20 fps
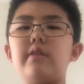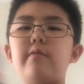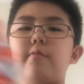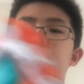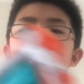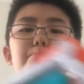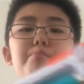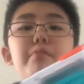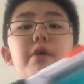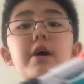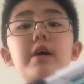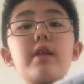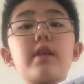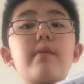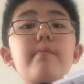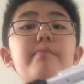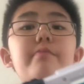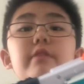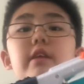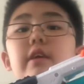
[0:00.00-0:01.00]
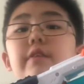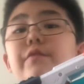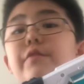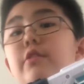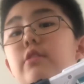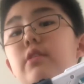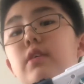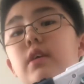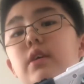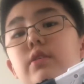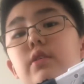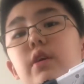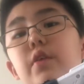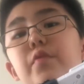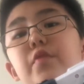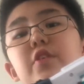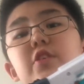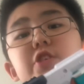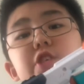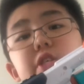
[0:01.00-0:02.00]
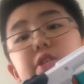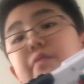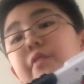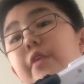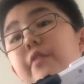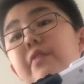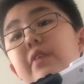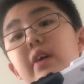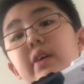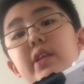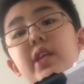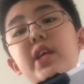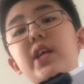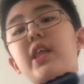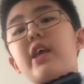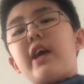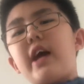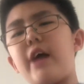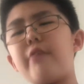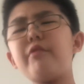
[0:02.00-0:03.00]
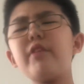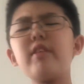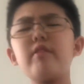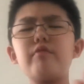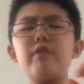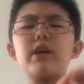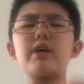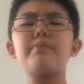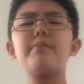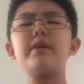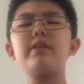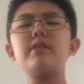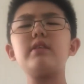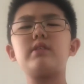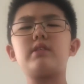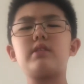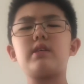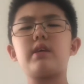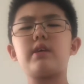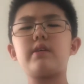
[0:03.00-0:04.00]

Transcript: But if you're a nerfer just for fun, I really recommend this thing.